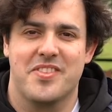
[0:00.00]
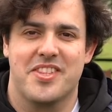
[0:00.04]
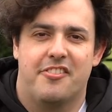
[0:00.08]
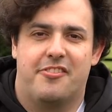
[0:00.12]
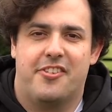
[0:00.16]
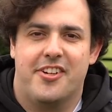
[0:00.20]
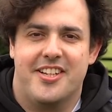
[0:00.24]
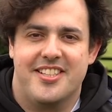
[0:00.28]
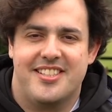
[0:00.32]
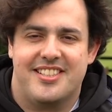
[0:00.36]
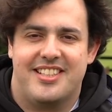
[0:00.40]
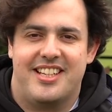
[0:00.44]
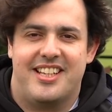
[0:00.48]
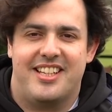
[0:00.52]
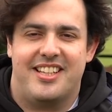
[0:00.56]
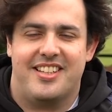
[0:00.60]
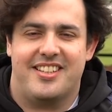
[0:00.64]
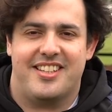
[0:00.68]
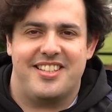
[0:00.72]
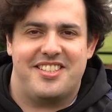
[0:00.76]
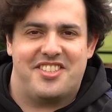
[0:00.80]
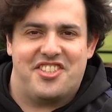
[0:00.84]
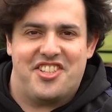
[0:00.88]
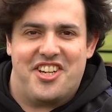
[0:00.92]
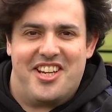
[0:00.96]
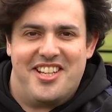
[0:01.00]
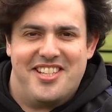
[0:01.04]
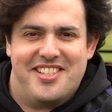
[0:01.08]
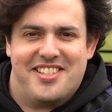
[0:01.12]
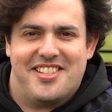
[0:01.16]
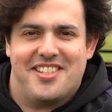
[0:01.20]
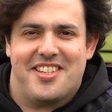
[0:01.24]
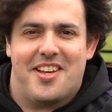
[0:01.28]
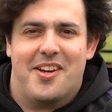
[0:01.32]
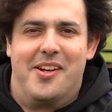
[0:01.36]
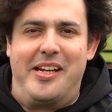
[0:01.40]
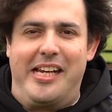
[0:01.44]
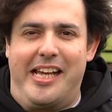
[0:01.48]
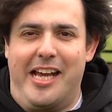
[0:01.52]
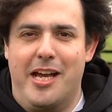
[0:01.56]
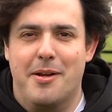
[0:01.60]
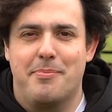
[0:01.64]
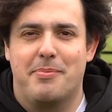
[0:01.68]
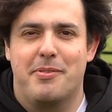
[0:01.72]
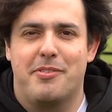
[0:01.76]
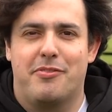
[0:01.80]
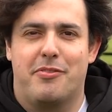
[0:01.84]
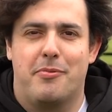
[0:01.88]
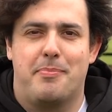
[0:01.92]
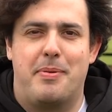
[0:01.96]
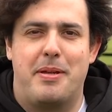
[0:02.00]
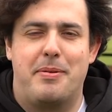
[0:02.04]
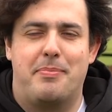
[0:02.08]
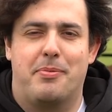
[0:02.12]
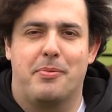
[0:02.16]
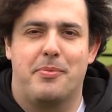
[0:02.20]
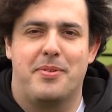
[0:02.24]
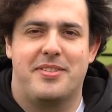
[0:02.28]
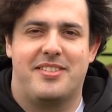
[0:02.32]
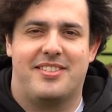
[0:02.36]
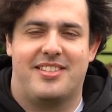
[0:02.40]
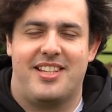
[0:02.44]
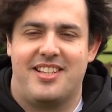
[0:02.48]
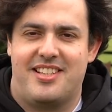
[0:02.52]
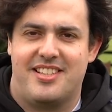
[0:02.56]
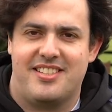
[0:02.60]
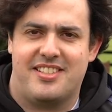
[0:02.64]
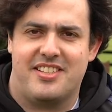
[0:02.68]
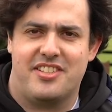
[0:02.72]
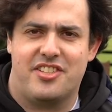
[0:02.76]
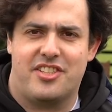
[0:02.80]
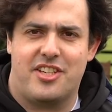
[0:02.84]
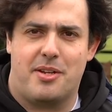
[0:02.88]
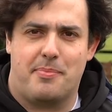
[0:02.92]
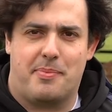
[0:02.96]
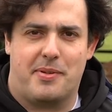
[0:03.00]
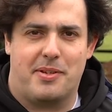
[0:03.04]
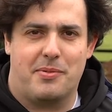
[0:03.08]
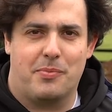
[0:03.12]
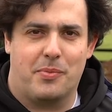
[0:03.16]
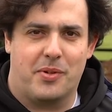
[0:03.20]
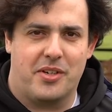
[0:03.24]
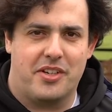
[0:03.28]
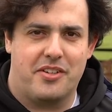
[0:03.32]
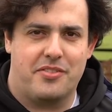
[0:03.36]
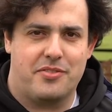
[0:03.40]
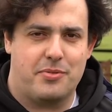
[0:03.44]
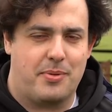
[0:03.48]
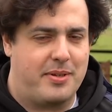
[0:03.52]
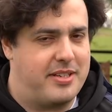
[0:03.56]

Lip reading: Firstly, this chance is only open for people with citizenship in one of